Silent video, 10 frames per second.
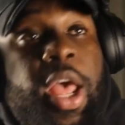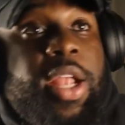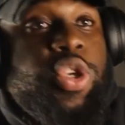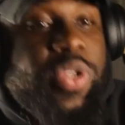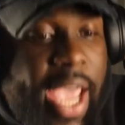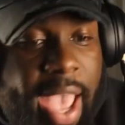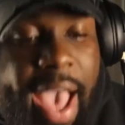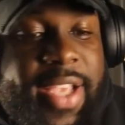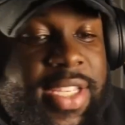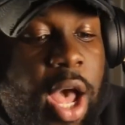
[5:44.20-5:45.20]
today
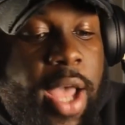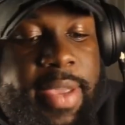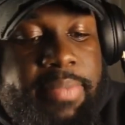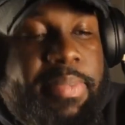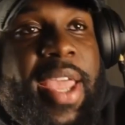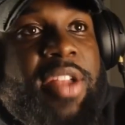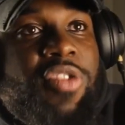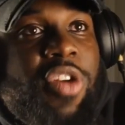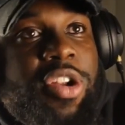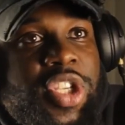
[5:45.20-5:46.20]
I saw him making
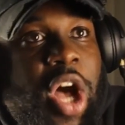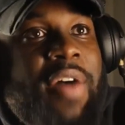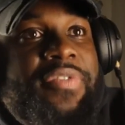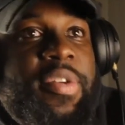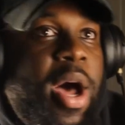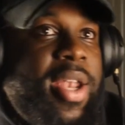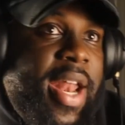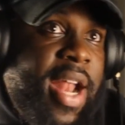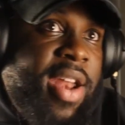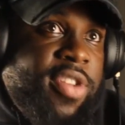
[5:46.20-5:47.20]
runs off the ball that
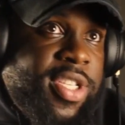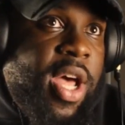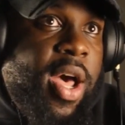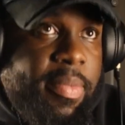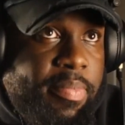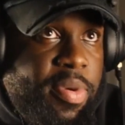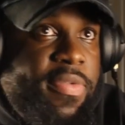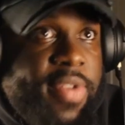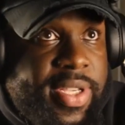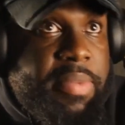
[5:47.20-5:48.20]
I never saw him
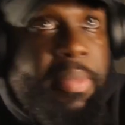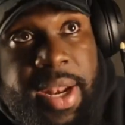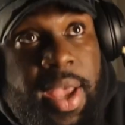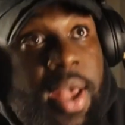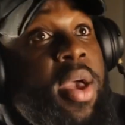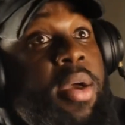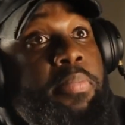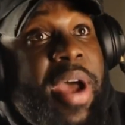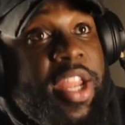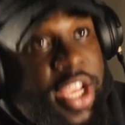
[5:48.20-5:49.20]
previously made.
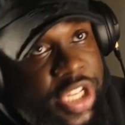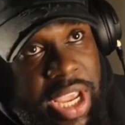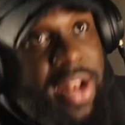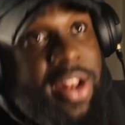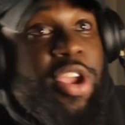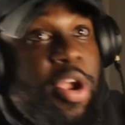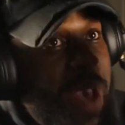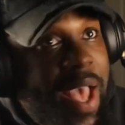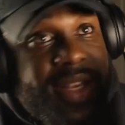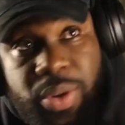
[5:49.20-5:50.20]
Badia Shield, your
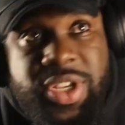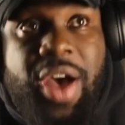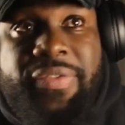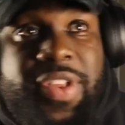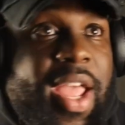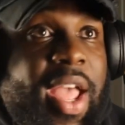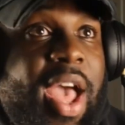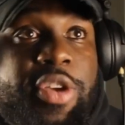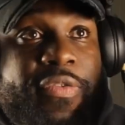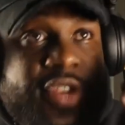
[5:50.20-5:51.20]
passing was off today,
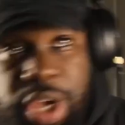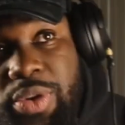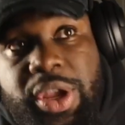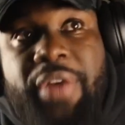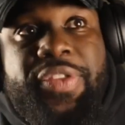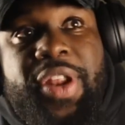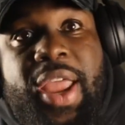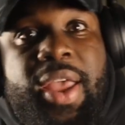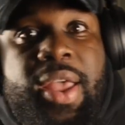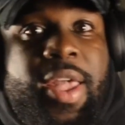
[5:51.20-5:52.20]
and your vision was off today.
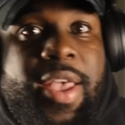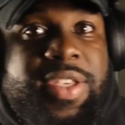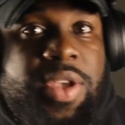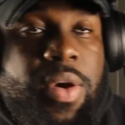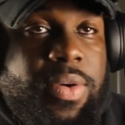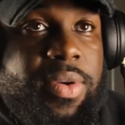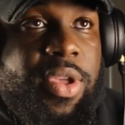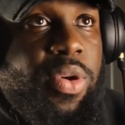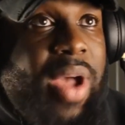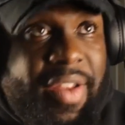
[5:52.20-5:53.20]
So
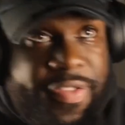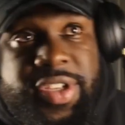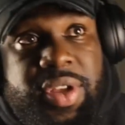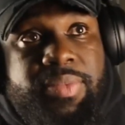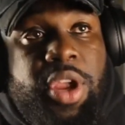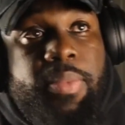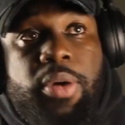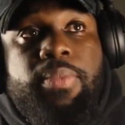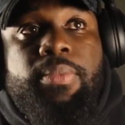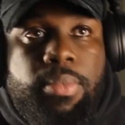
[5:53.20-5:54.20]
you gotta fix up there. But
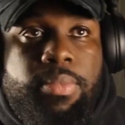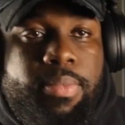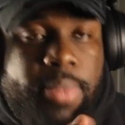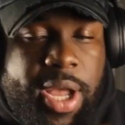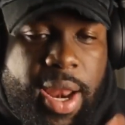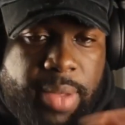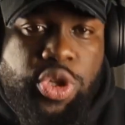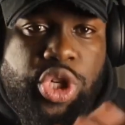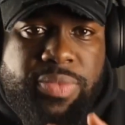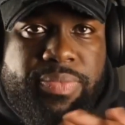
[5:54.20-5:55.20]
Mikhailo
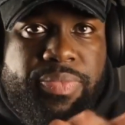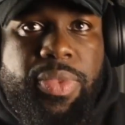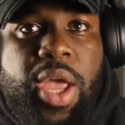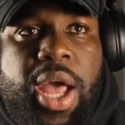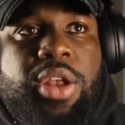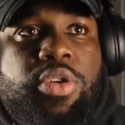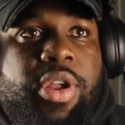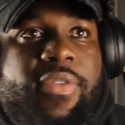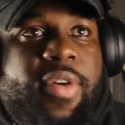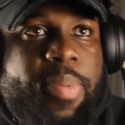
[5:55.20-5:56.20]
Mudryk, a little round
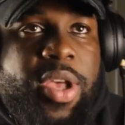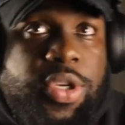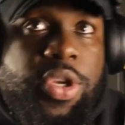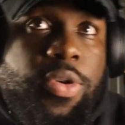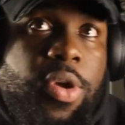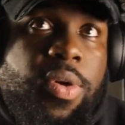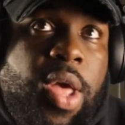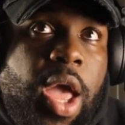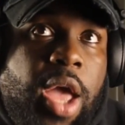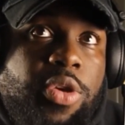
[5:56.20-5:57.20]
of applause. You
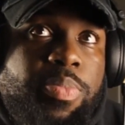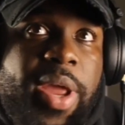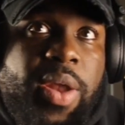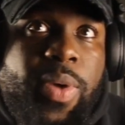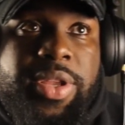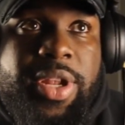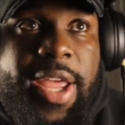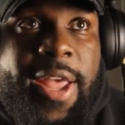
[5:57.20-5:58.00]
played well today.